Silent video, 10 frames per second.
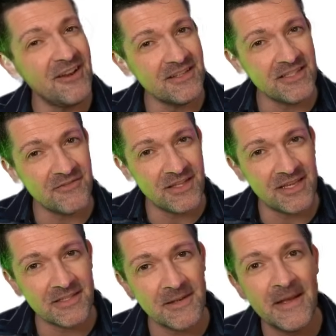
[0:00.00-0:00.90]
evidence of
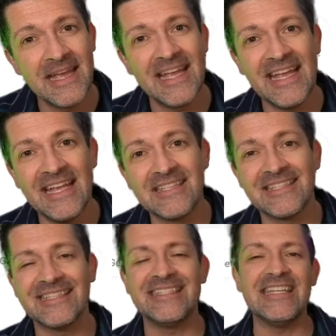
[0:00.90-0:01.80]
this is
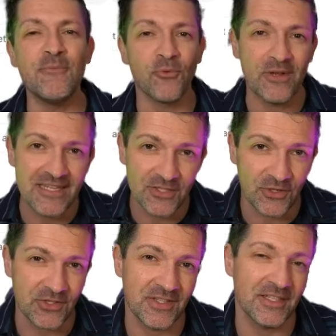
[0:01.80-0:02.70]
the deep
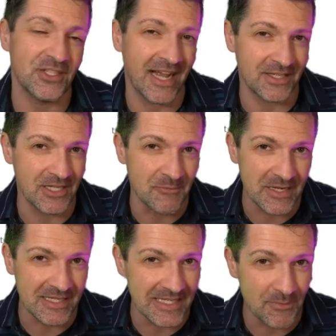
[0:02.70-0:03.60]
research that
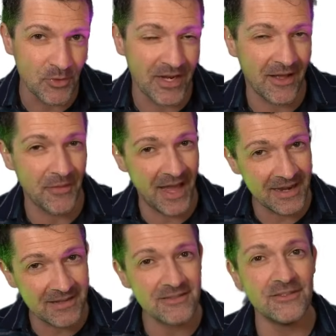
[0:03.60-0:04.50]
ChatGPT put out.
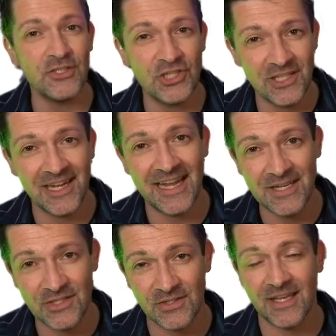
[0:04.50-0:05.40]
That is a legit
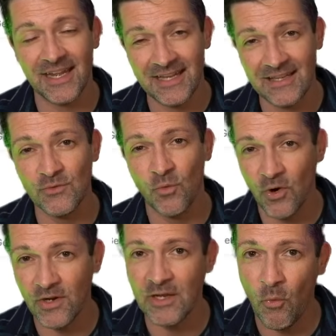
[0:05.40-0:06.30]
agent that is
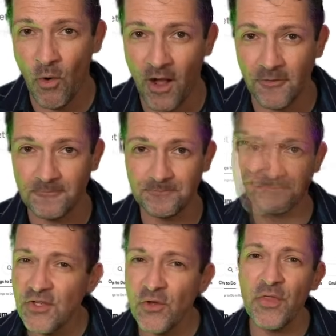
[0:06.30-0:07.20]
working well.
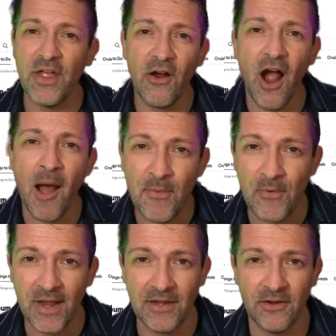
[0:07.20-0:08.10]
Also, their
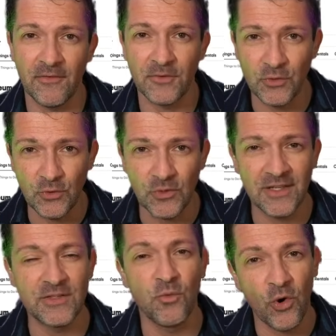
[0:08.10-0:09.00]
operator tool
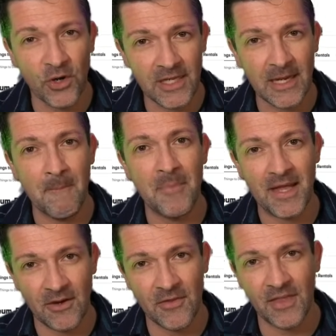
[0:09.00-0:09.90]
is working
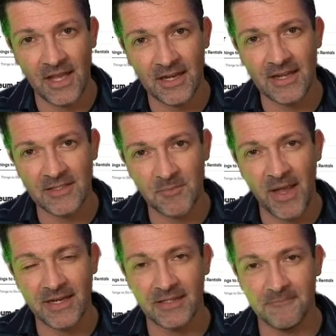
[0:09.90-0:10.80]
better than
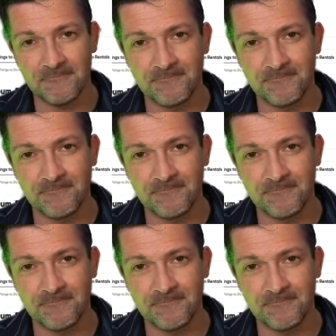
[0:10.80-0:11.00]
expected.